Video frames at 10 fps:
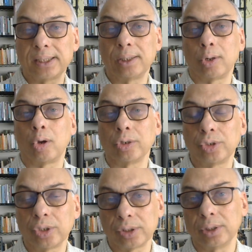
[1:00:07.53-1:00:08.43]
in
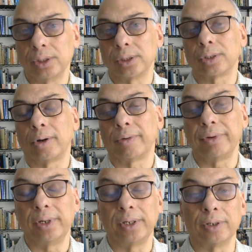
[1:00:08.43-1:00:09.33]
consciousness of
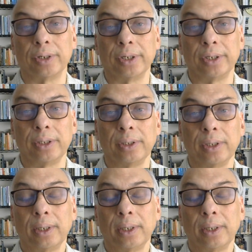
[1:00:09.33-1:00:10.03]
eternity.